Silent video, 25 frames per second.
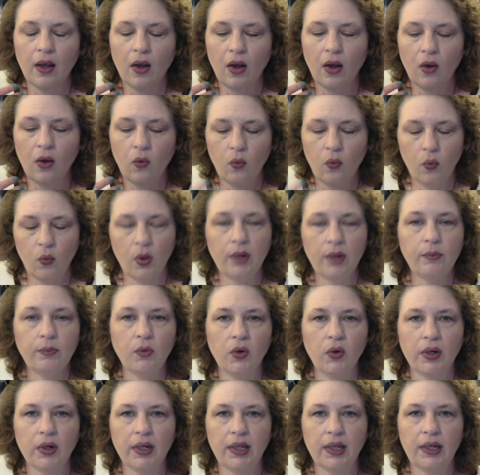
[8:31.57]
One
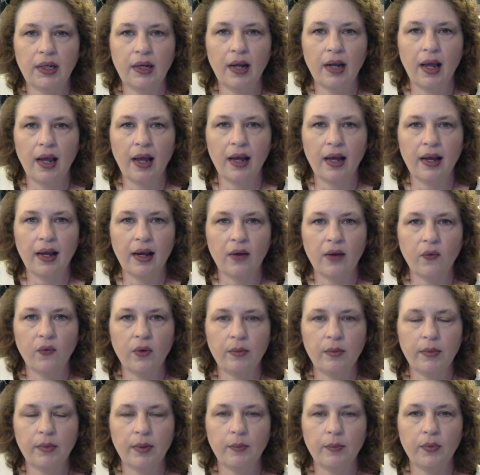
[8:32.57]
morning, I
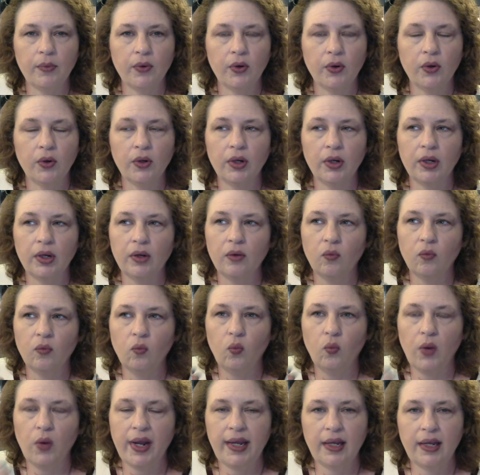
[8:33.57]
remember
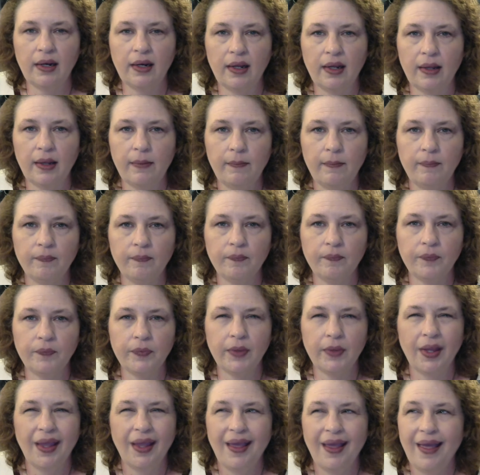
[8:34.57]
waking up.
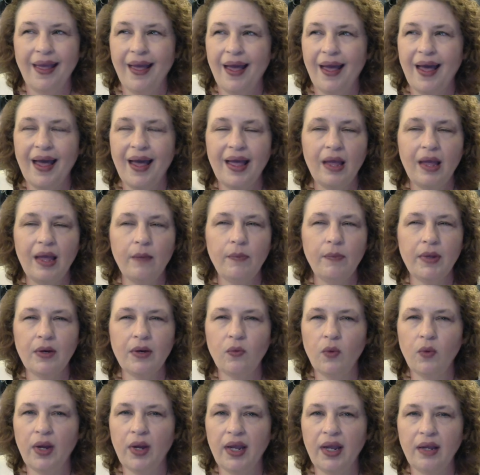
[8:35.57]
I had been
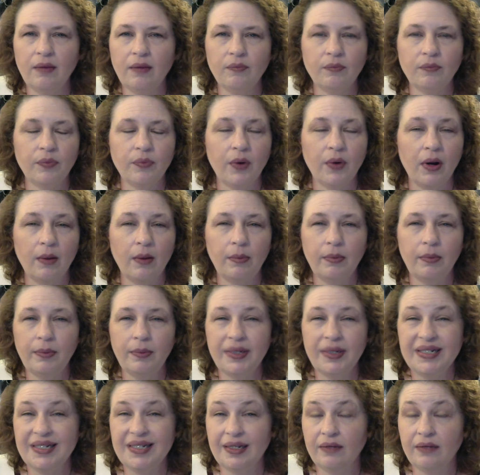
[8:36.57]
awake
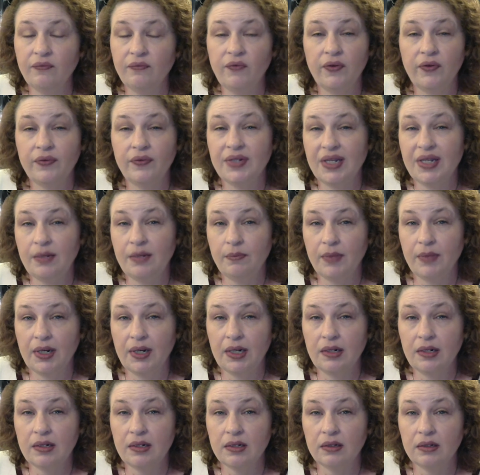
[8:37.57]
probably ten to fifteen
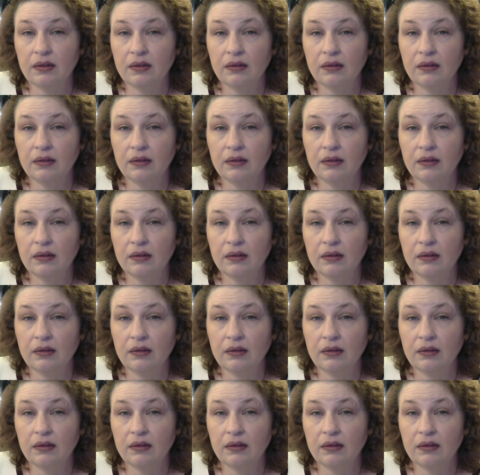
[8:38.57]
minutes,